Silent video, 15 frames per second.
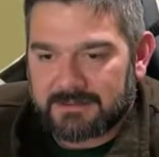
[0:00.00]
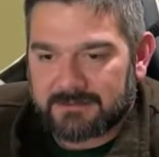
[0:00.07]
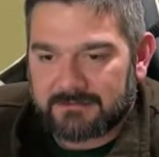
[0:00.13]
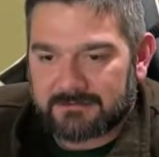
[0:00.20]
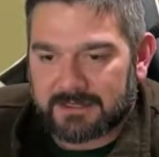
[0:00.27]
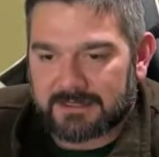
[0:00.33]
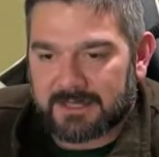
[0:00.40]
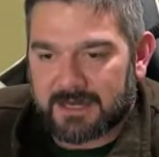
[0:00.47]

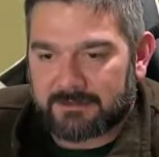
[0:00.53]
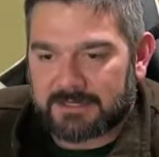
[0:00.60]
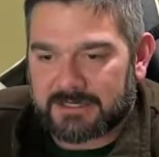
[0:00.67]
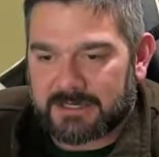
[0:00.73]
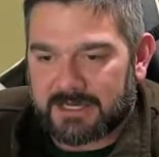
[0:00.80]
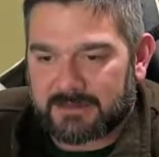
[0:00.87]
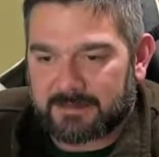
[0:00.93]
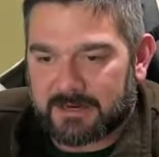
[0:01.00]
Red Llama,
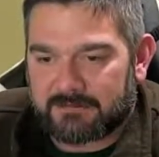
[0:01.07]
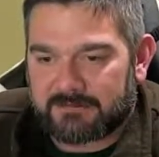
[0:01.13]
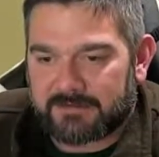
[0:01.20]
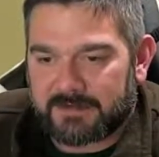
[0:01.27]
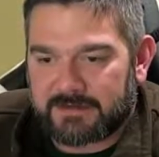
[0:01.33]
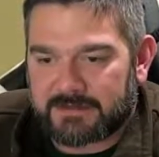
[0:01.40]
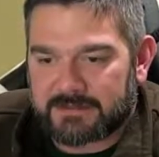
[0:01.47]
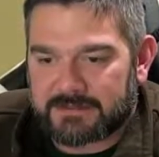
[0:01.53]
Alibaba
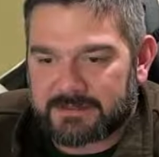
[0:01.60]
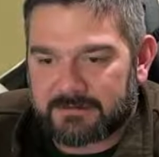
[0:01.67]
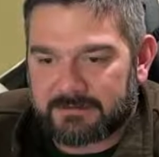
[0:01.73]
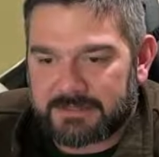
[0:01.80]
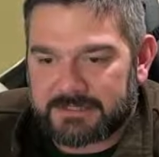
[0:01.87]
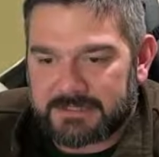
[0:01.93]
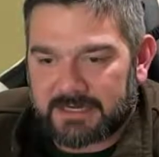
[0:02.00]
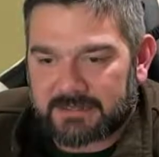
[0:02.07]
vendors I
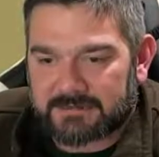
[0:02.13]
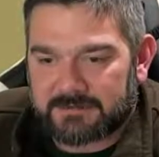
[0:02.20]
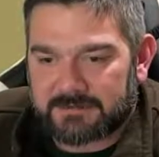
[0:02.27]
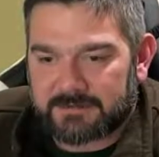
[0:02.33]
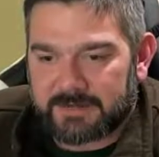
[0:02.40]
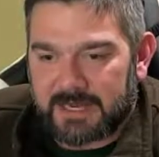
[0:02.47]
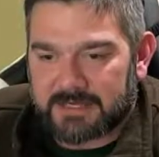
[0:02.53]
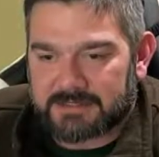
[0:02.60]
reached out to in
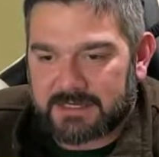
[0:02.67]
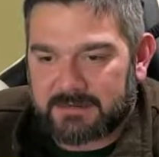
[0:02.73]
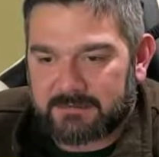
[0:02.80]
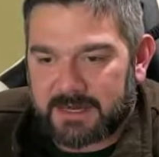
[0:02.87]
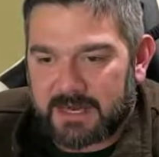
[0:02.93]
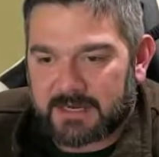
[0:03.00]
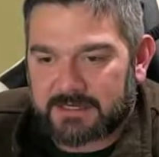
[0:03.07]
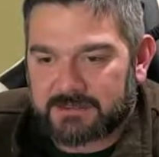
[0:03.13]
the past came
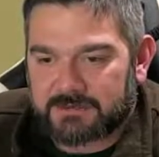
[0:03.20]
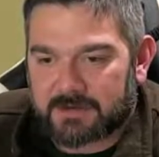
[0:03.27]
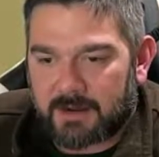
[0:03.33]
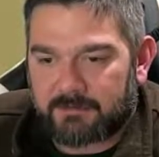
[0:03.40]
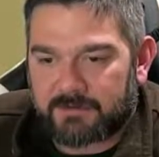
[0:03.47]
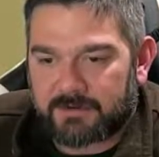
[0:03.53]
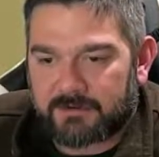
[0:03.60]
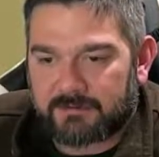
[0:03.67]
back and
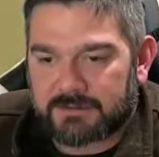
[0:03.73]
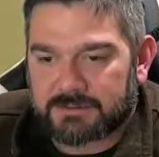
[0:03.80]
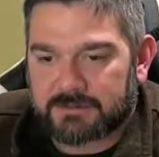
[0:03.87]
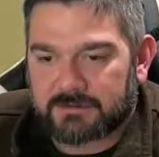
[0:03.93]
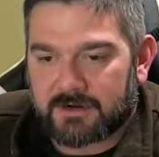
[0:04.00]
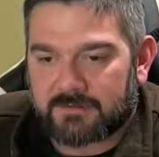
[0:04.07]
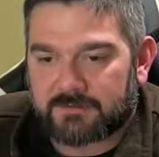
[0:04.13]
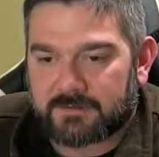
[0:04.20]
dropped their
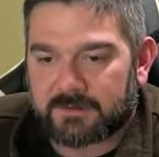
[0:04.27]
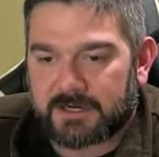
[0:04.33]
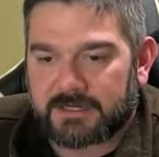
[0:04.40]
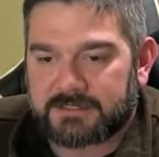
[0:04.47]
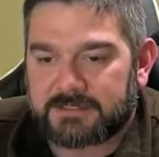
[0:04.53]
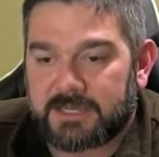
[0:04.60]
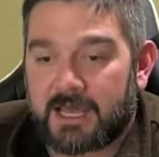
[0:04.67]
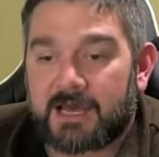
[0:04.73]
original offer
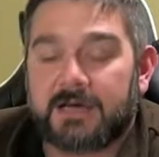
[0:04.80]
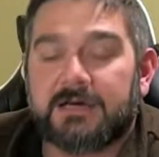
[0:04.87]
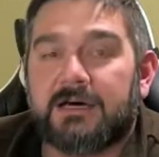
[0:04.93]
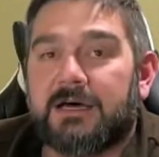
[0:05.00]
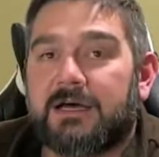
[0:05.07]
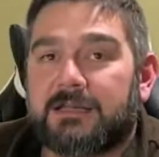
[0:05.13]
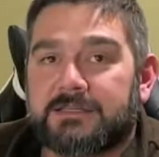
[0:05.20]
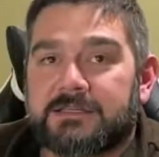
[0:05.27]
price. Yeah,
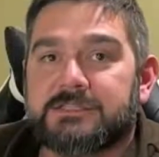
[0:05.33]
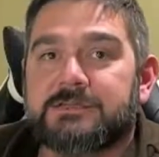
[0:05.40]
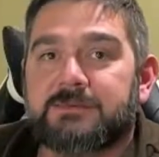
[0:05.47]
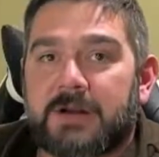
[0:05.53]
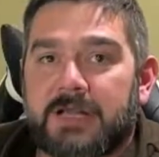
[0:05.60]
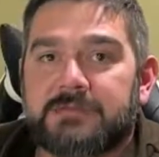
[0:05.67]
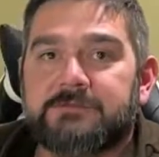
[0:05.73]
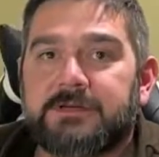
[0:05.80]
it doesn't
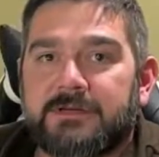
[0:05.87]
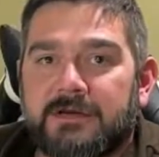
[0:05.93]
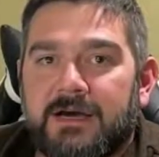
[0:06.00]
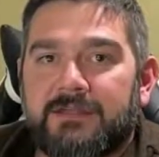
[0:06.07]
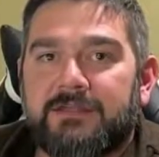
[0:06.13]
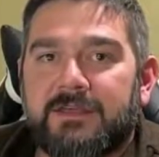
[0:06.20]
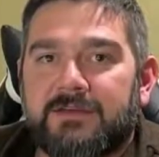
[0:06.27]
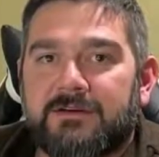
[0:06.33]
surprise me. I
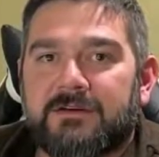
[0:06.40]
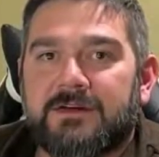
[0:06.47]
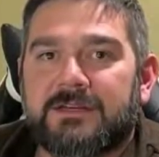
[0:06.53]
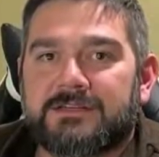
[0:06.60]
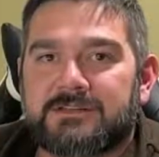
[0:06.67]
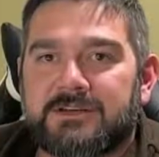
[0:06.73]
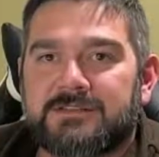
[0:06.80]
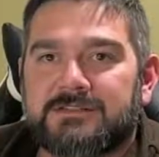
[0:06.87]
think you're going to
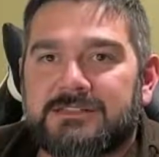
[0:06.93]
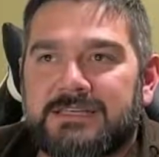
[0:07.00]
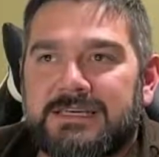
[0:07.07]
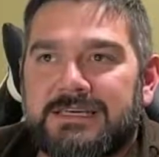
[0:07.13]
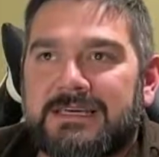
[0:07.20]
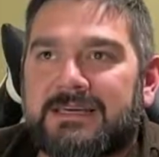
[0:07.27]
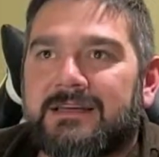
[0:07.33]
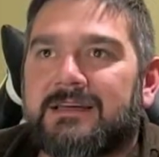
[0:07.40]
start
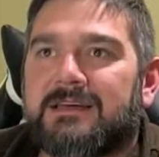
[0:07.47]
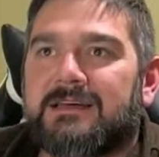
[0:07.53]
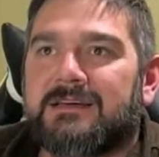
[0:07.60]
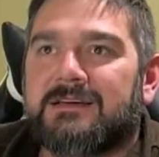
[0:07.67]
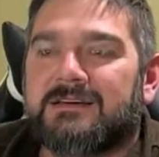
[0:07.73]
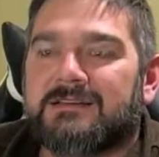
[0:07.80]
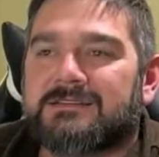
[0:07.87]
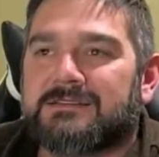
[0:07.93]
seeing
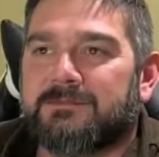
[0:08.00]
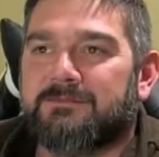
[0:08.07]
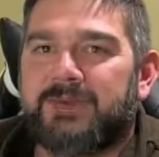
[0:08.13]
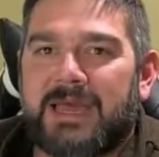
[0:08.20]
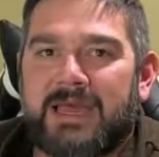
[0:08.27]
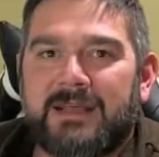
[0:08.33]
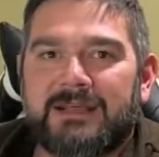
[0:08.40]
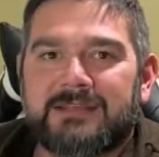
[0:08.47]
some
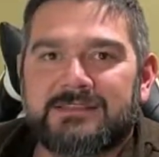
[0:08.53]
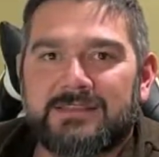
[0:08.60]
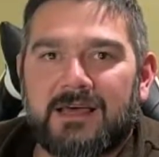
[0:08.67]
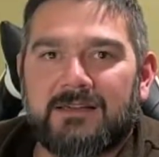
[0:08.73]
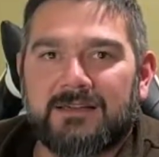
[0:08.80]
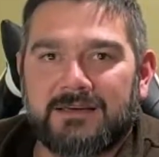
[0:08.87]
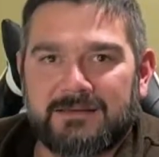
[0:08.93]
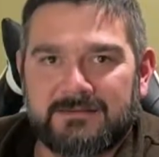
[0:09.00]
panic
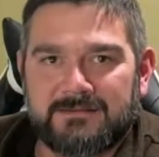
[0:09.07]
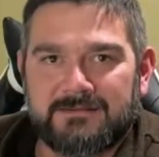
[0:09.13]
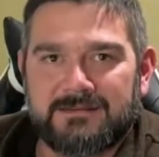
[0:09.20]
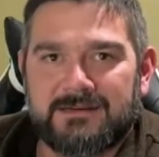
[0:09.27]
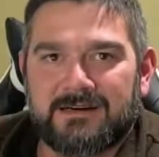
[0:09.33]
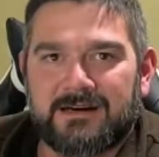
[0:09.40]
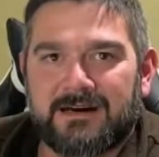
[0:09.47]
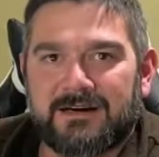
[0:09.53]
selling.
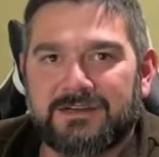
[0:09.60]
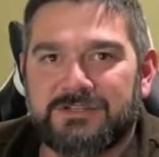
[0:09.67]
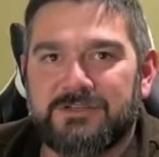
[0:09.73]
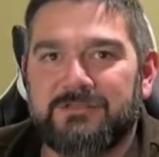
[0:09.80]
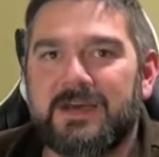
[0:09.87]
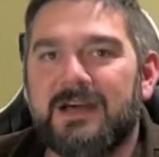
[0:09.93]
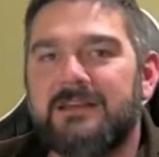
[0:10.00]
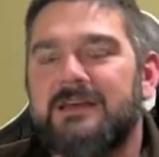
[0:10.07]
Because you've
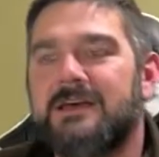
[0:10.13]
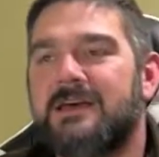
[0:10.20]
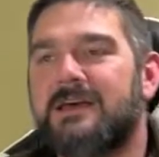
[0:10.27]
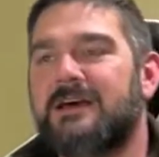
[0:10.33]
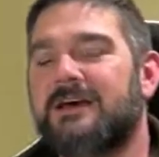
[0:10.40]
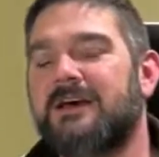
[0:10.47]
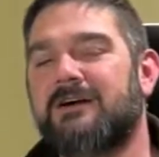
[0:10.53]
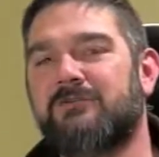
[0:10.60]
got,
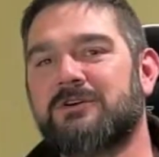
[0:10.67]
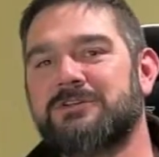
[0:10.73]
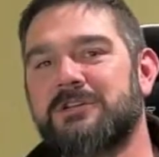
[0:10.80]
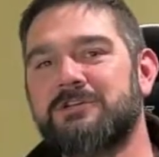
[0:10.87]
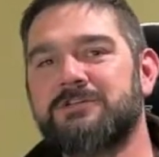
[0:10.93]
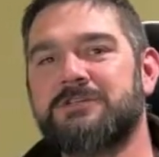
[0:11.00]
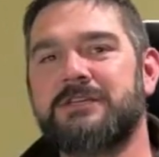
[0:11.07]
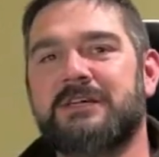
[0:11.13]
what's
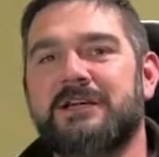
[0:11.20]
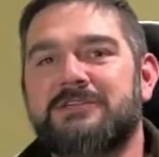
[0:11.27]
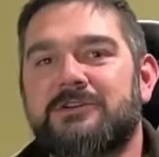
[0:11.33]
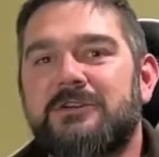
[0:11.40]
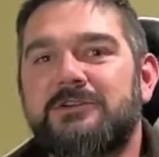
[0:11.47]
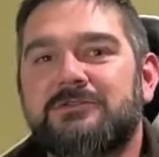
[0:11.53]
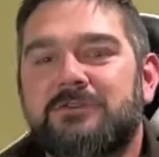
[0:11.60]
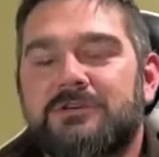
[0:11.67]
interesting, I
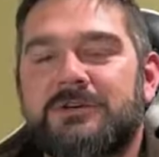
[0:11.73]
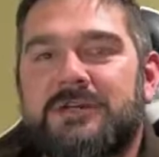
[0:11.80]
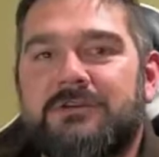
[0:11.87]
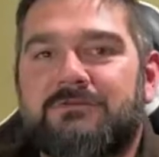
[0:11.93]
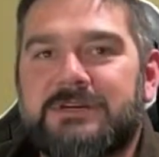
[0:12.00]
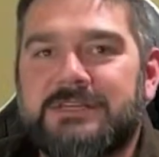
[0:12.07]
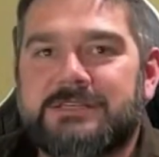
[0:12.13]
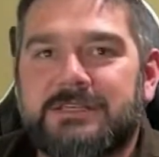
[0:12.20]
started looking
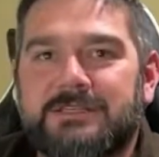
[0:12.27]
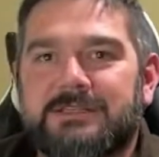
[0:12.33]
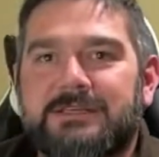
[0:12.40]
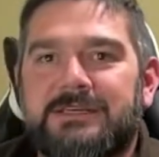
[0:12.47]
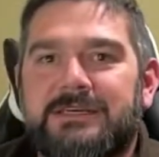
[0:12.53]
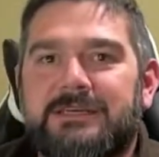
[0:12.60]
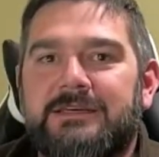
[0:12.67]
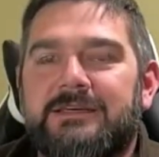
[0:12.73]

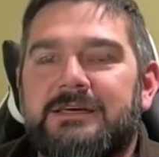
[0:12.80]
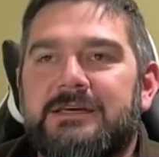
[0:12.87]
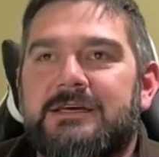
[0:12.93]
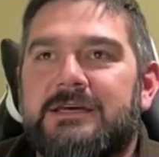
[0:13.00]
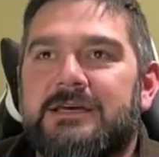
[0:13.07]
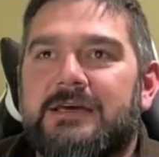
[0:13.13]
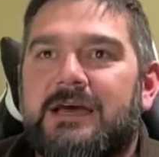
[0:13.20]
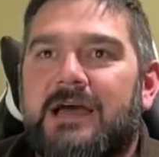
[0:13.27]
recently
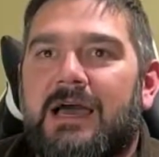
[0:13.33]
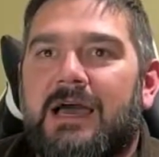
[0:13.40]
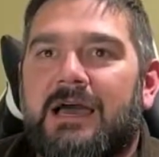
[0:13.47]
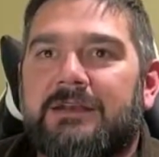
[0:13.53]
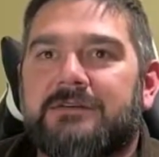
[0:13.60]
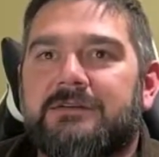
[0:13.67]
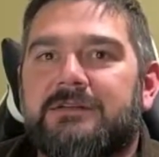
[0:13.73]
at